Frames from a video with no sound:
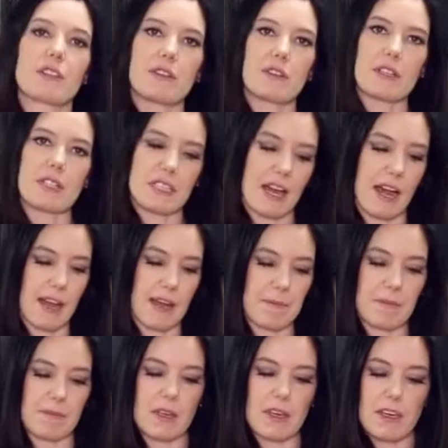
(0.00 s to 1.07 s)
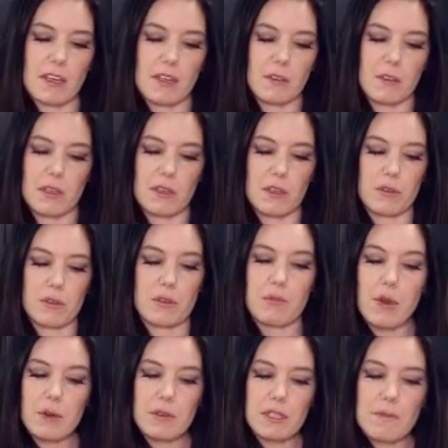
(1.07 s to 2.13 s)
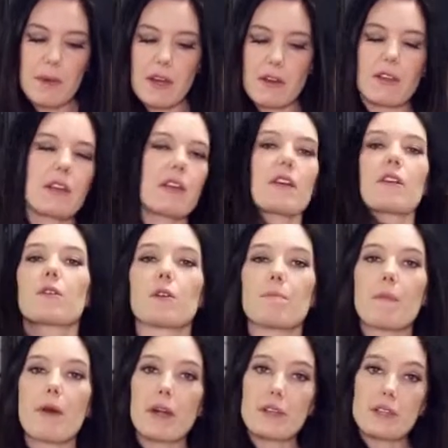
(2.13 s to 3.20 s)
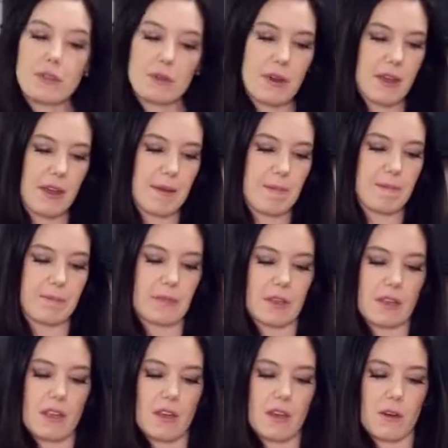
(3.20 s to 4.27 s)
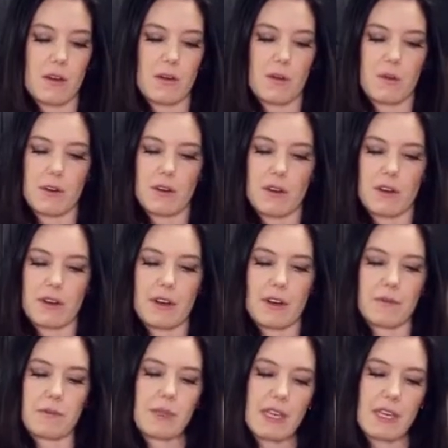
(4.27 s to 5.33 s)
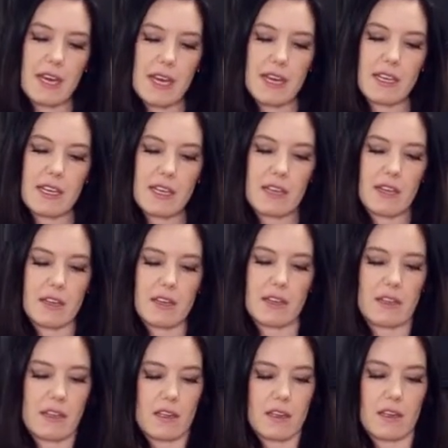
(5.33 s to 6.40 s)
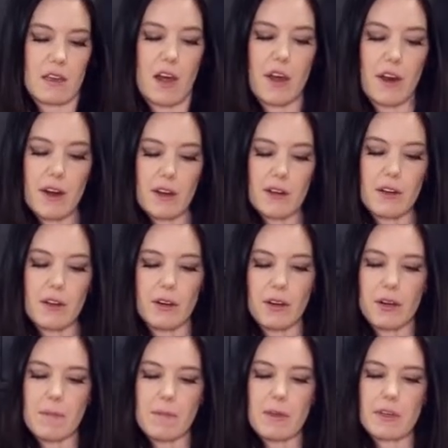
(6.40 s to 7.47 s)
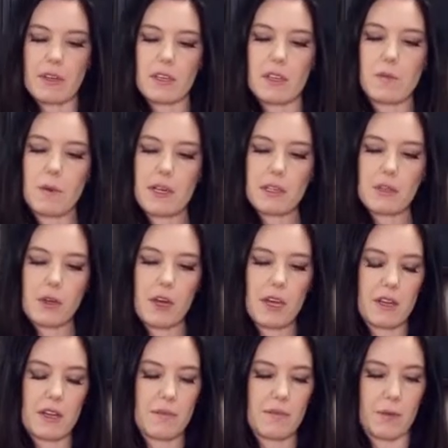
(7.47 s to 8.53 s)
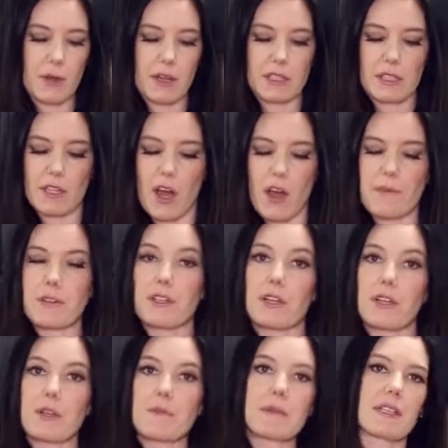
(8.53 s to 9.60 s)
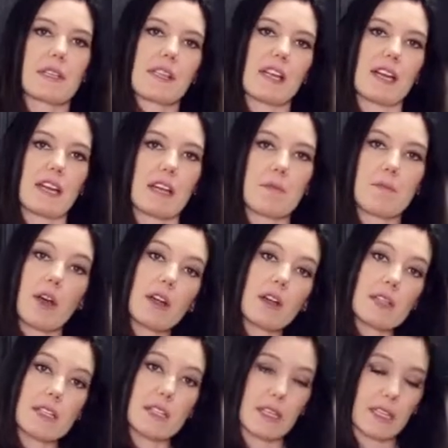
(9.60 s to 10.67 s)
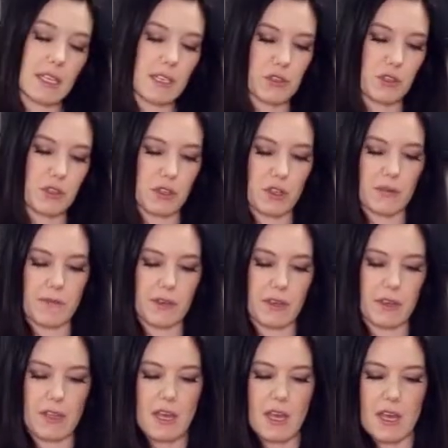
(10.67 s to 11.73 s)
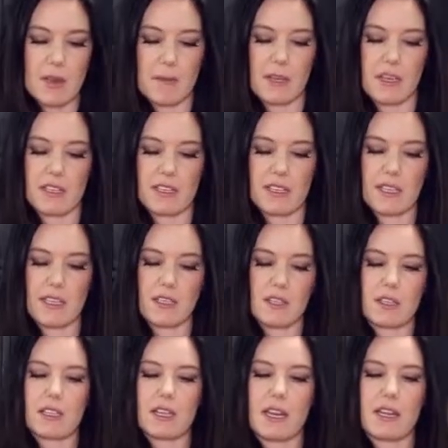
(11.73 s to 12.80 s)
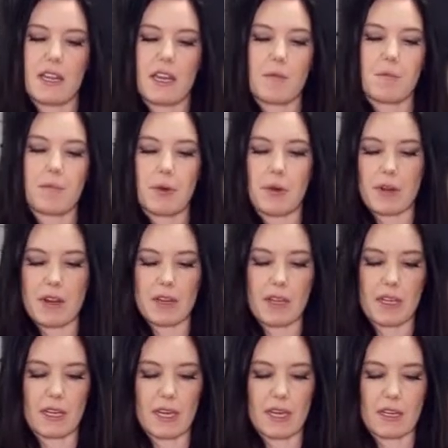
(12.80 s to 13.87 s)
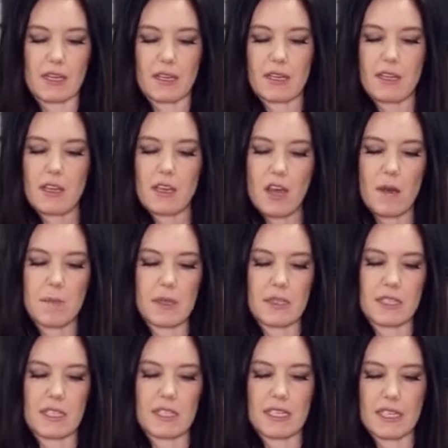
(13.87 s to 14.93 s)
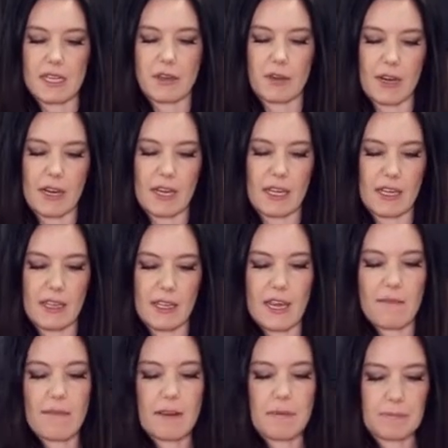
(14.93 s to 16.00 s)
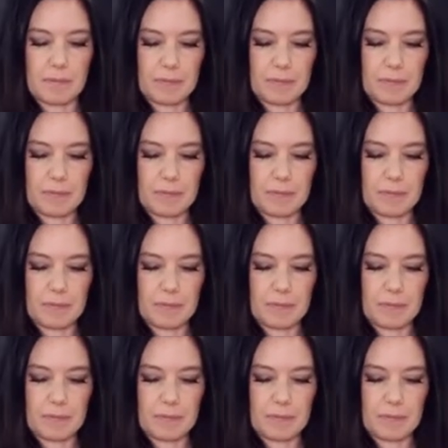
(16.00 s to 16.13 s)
to use thyme. You can use rosemary or marjoram or really any hard herb. You want to try and avoid soft herbs like parsley and chervil because they'll just end up burning and almost disintegrating in the oven.